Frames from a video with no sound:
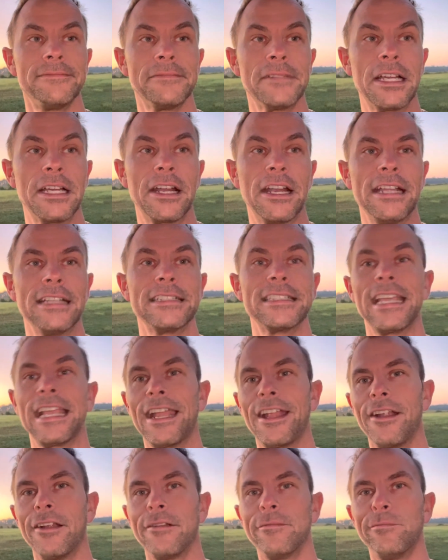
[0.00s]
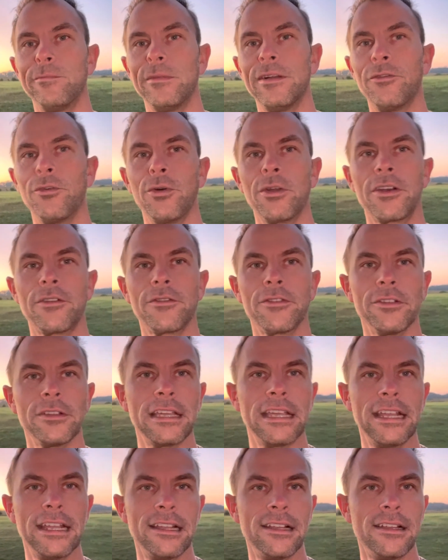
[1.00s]
All right, take care. Have a wonderful
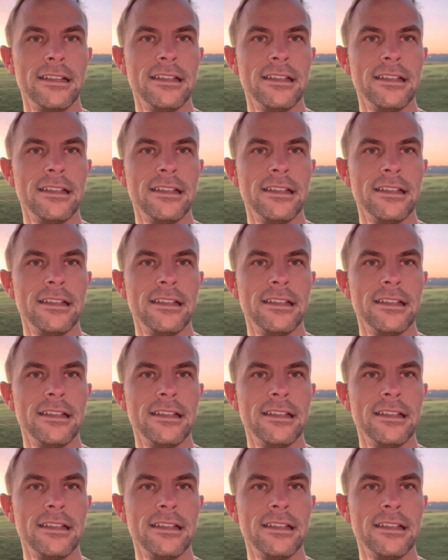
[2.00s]
day.